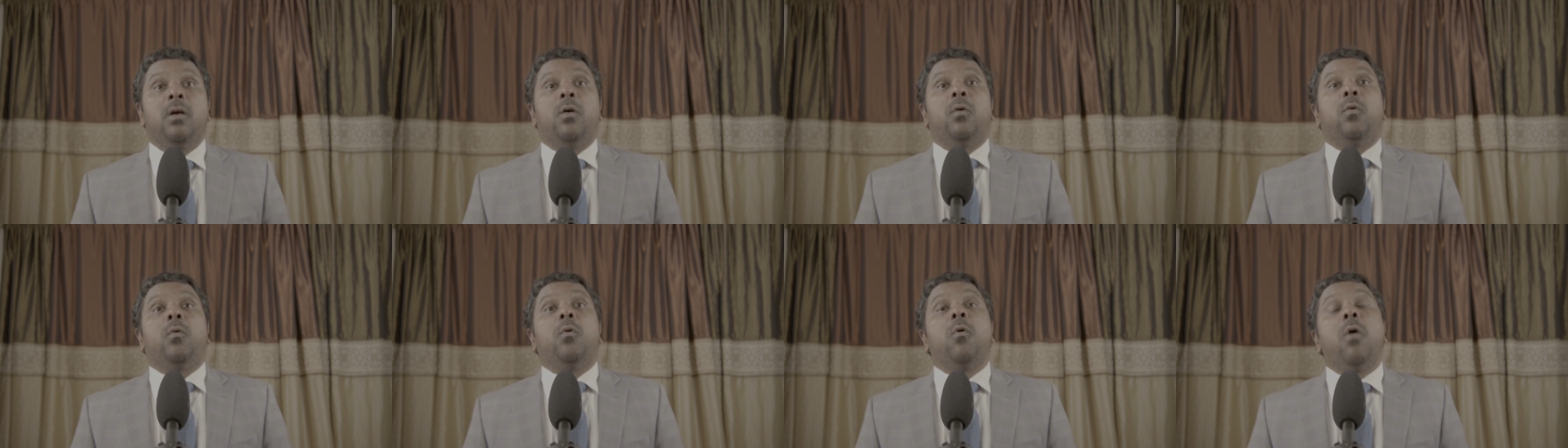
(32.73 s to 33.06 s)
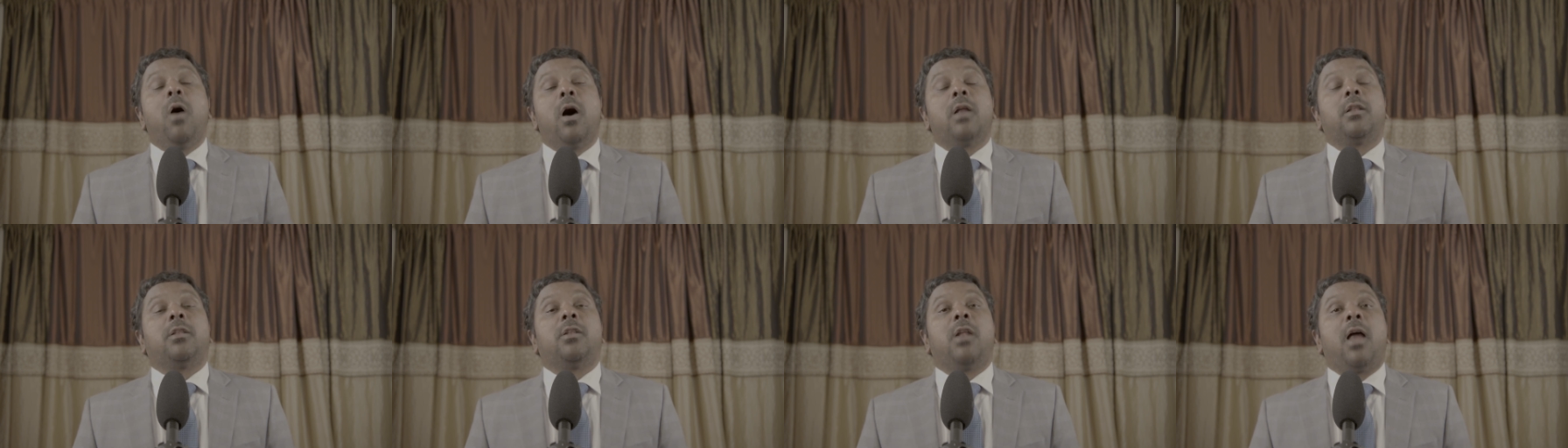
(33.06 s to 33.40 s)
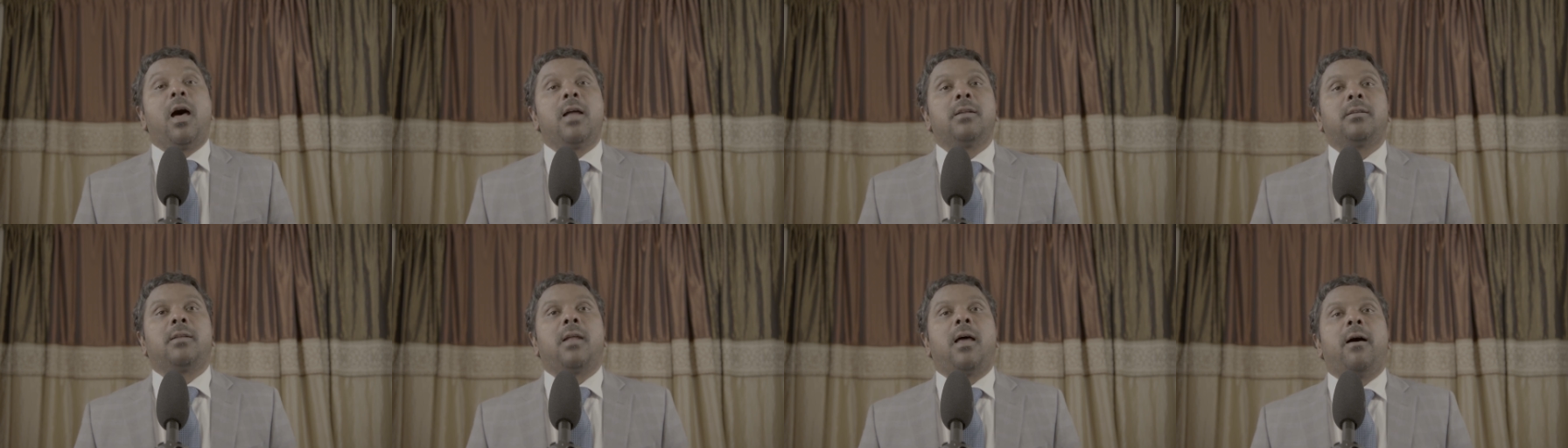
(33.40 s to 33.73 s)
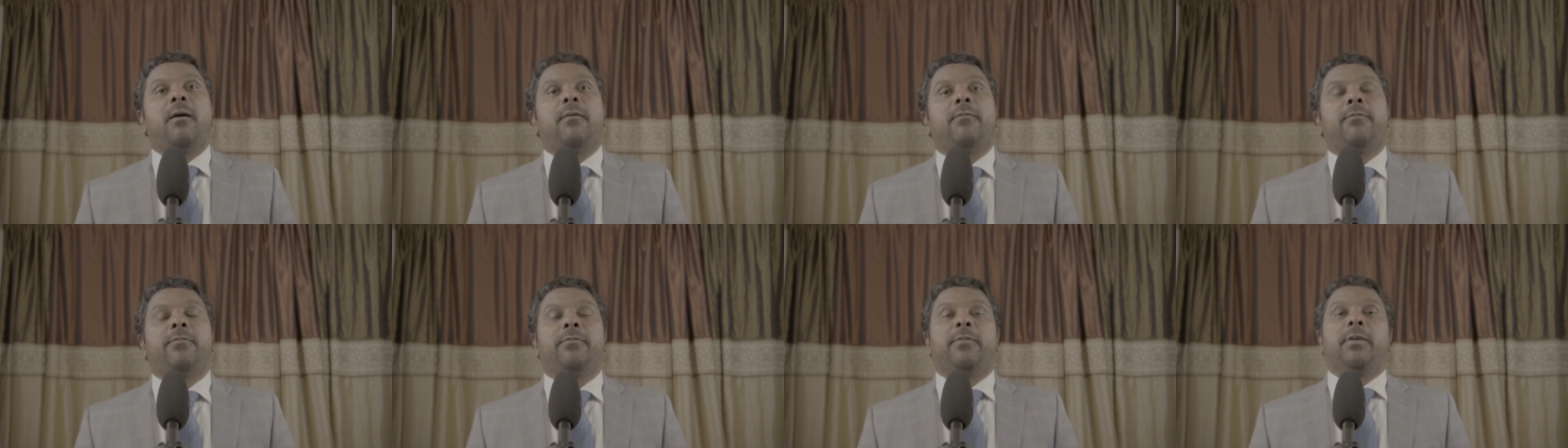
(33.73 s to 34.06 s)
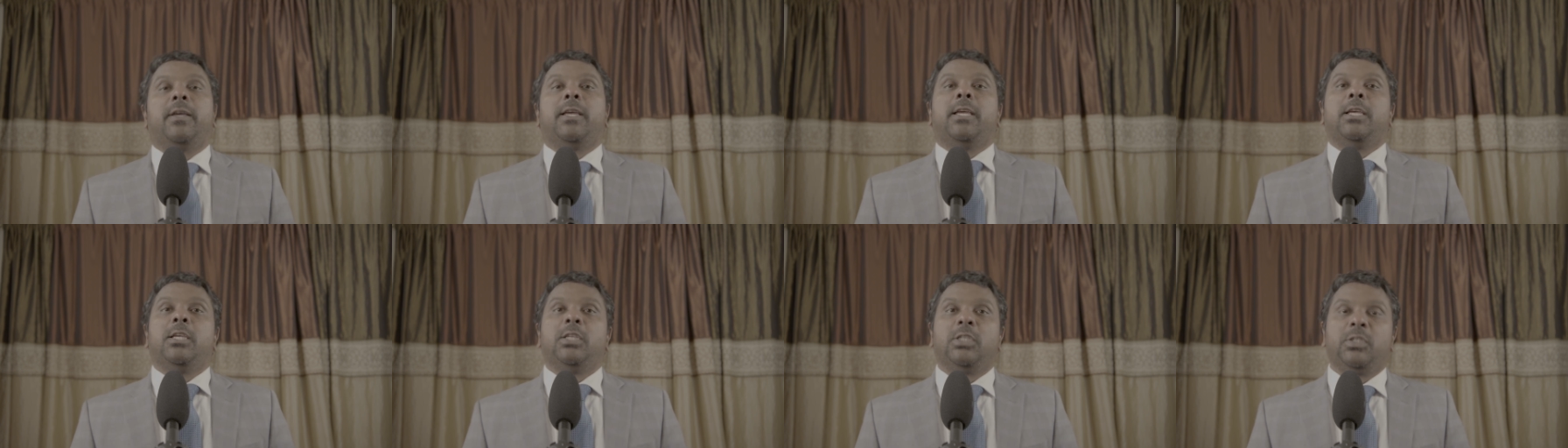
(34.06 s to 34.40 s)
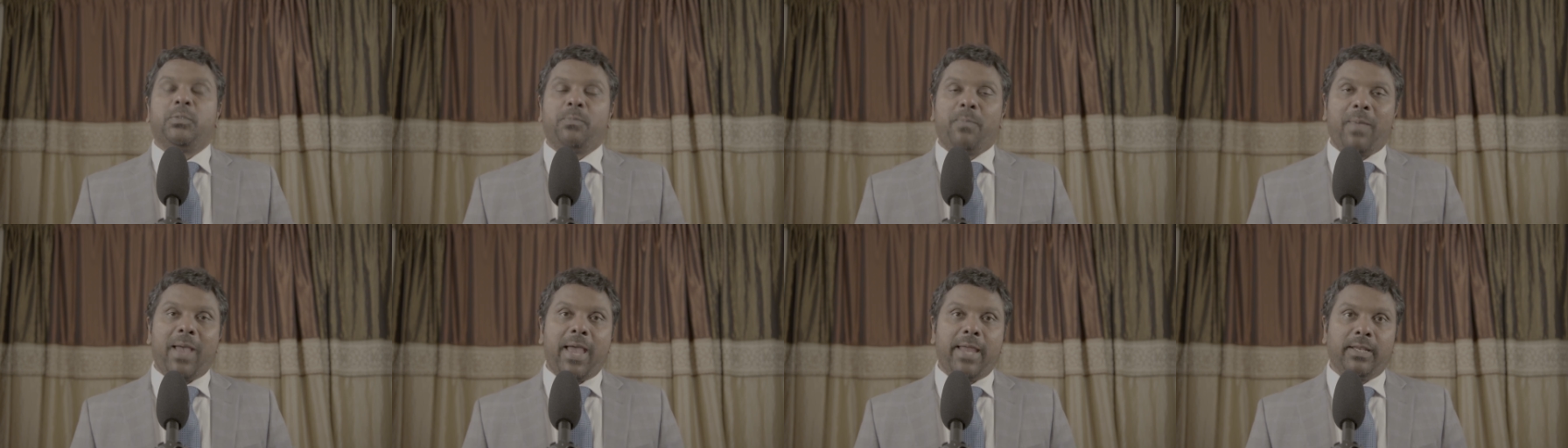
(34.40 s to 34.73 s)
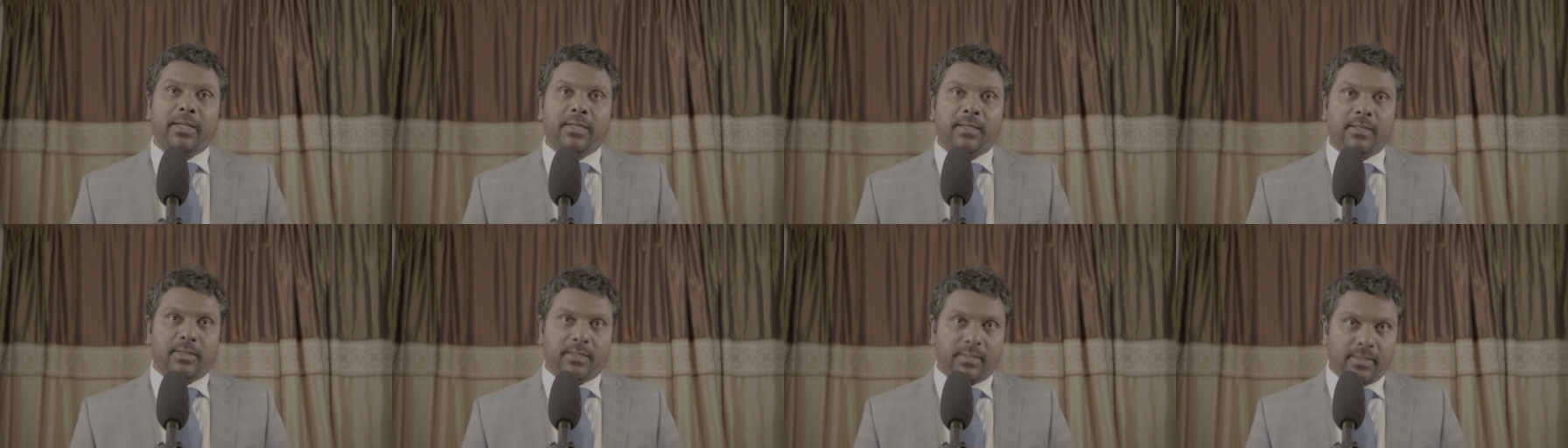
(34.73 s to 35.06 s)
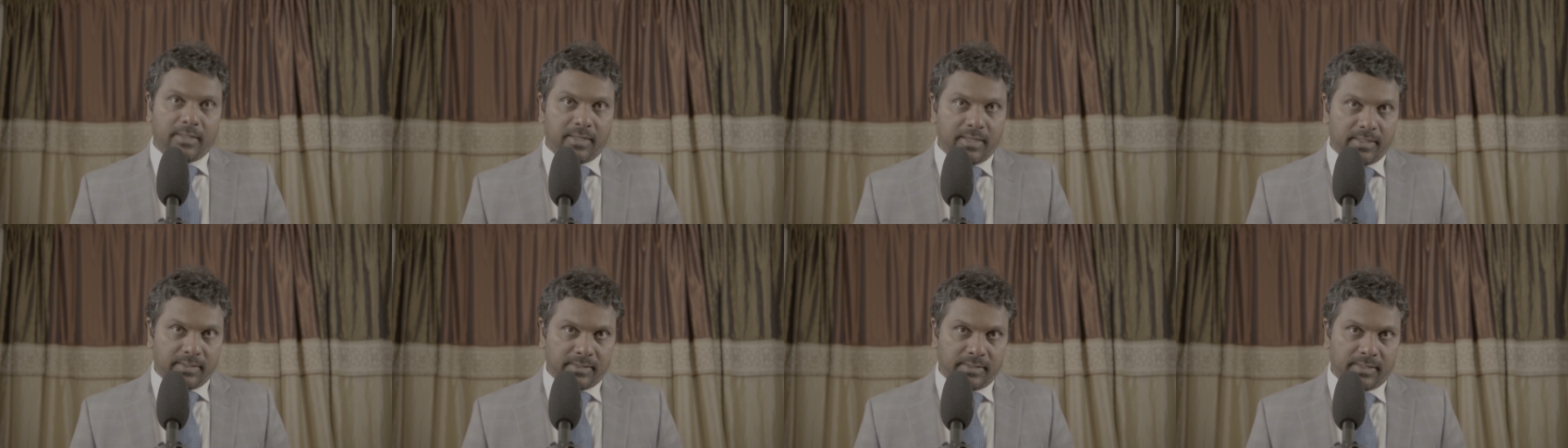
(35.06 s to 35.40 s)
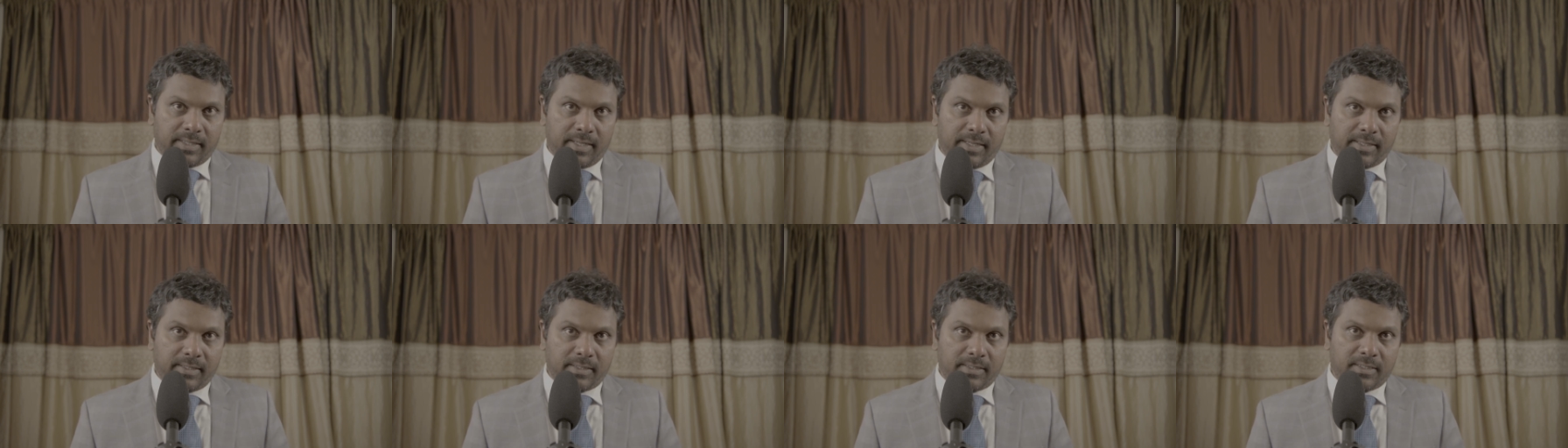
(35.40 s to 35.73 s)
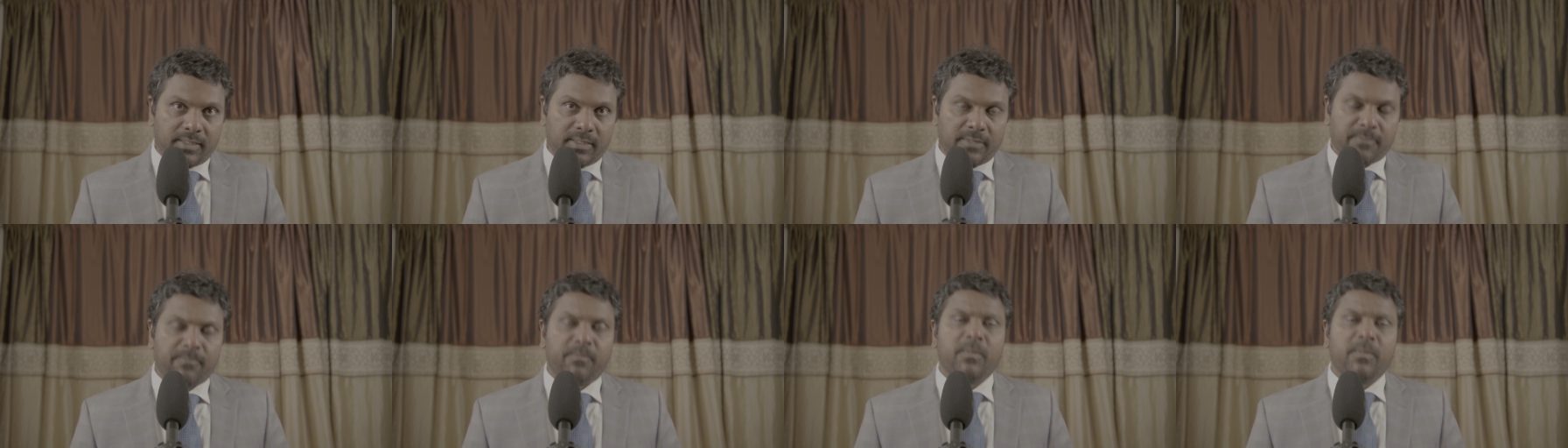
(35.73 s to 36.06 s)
who are not of Hispanic descent.